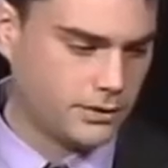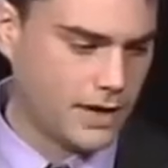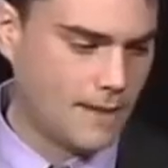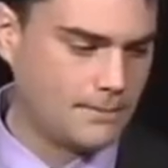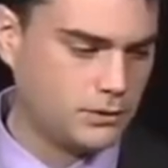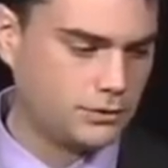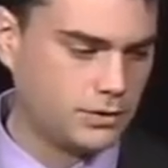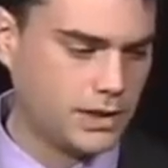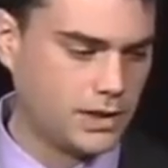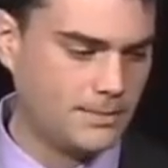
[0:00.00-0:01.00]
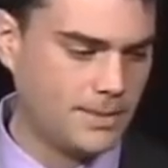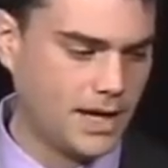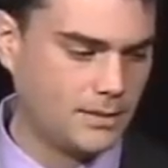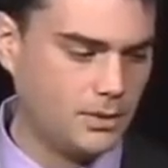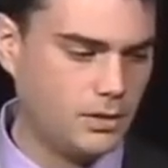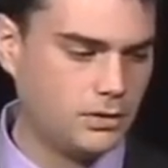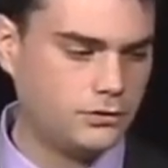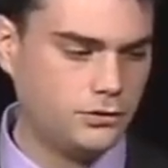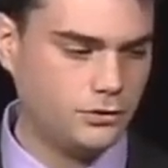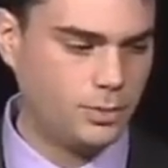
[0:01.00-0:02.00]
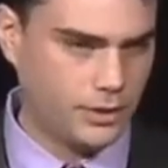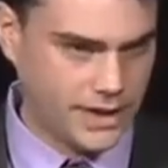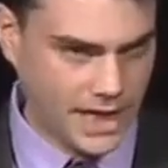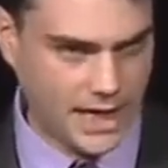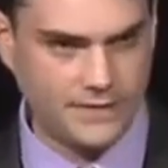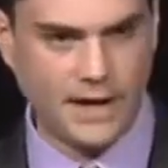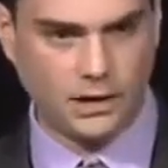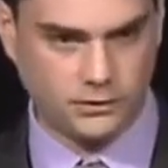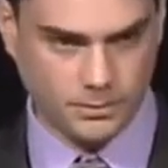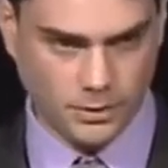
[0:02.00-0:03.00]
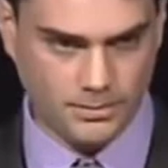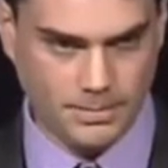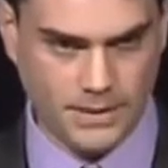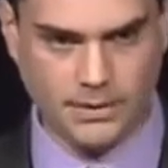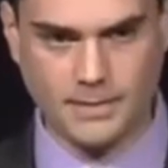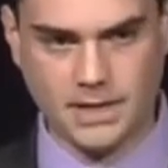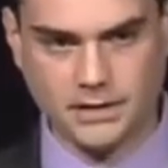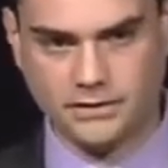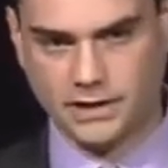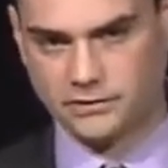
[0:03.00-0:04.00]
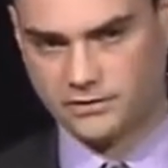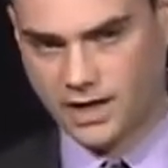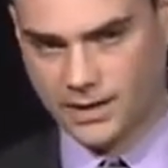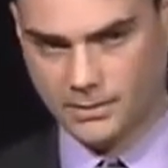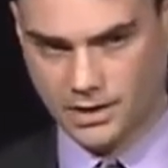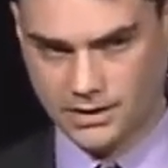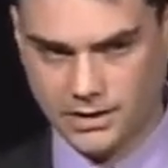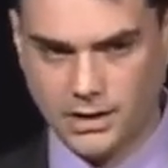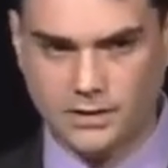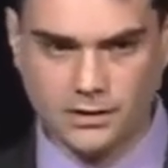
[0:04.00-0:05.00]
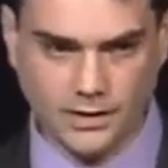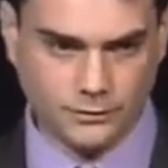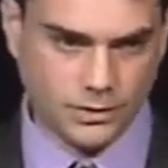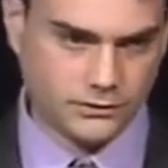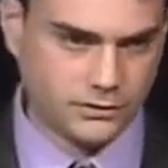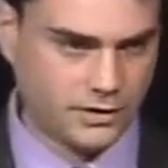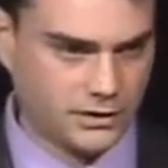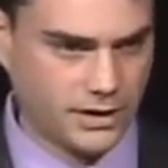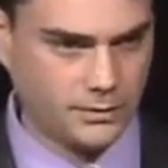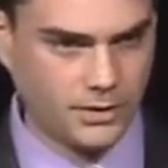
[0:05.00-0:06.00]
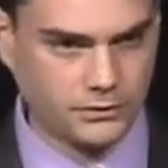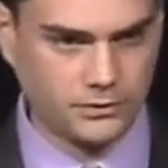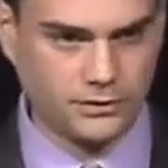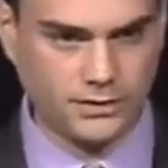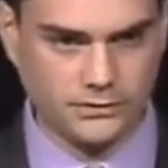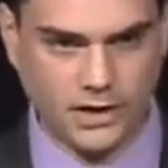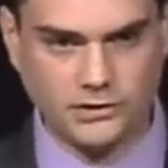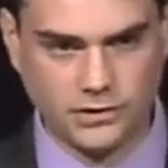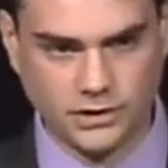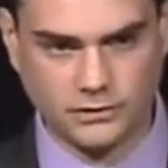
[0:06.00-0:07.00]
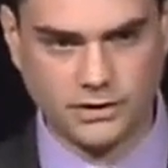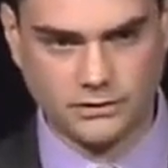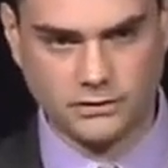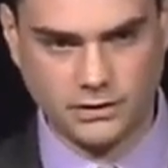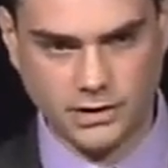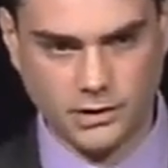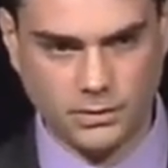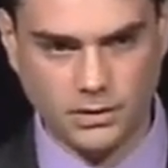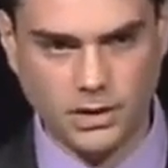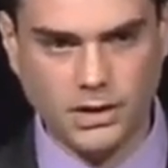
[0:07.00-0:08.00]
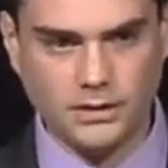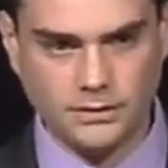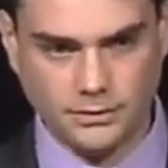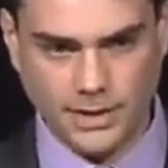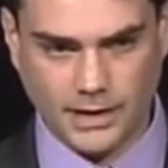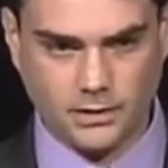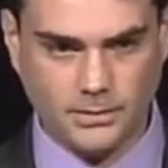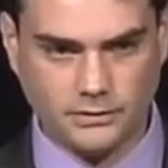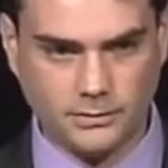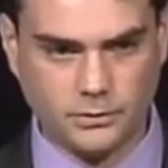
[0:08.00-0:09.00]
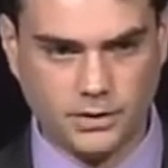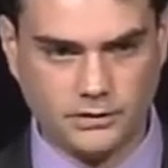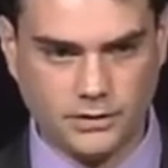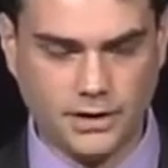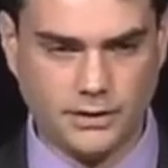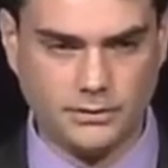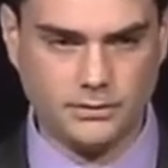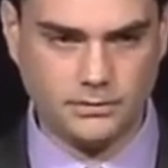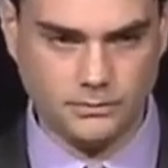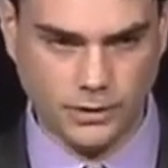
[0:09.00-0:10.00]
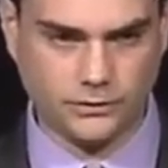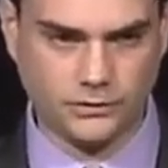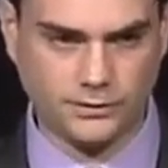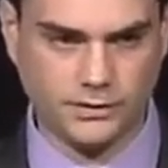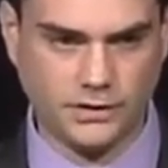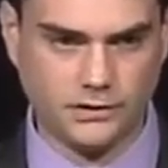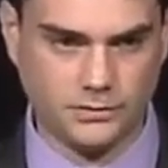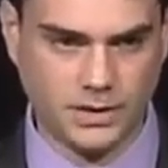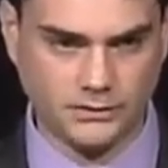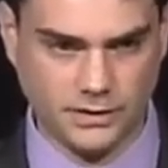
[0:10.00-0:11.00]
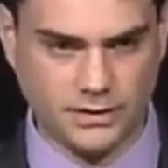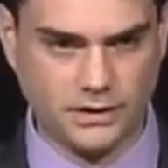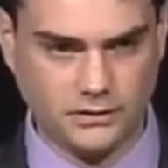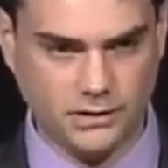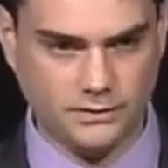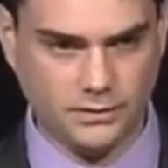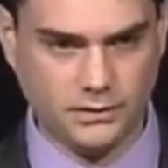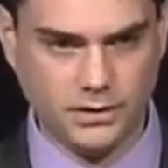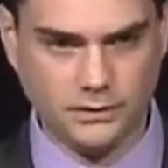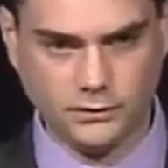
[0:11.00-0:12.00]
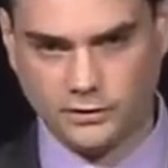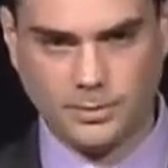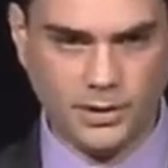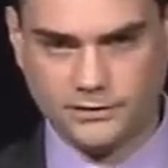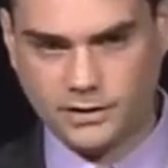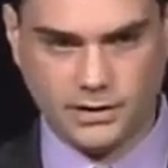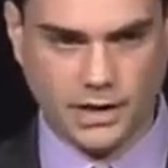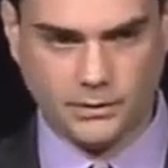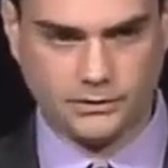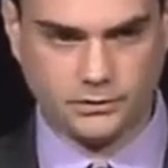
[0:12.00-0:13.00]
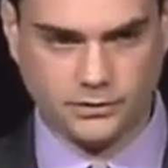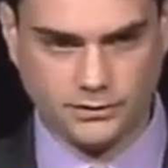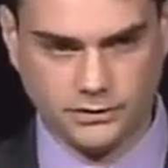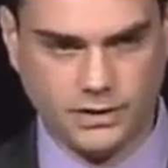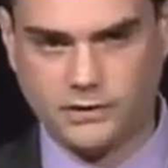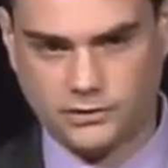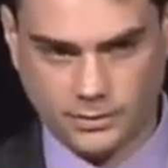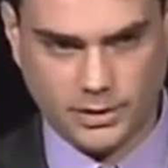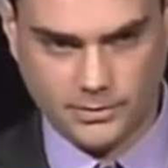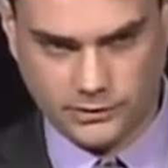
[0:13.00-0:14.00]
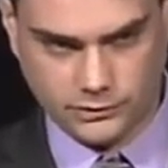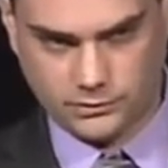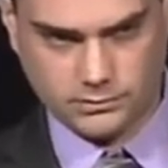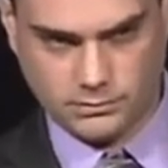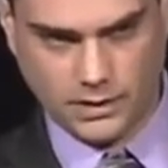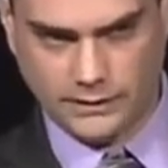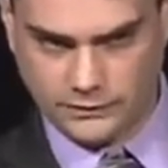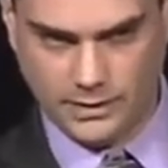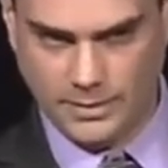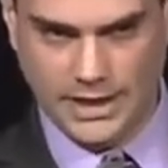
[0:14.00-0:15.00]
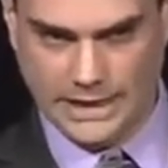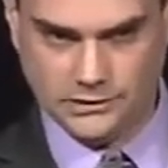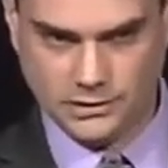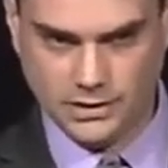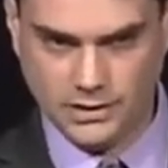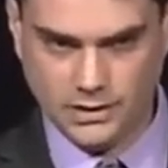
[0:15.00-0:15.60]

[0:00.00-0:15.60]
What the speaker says: they're not mutually incompatible to point A, they are to point B. What I mean is that it's a timeline. The left wants to tear down Western civilization because it thinks it's unequal. The radical Muslims want to tear down Western civilization because they think it's evil. So to the point of tearing down Western civilization, they're pretty much on the same page.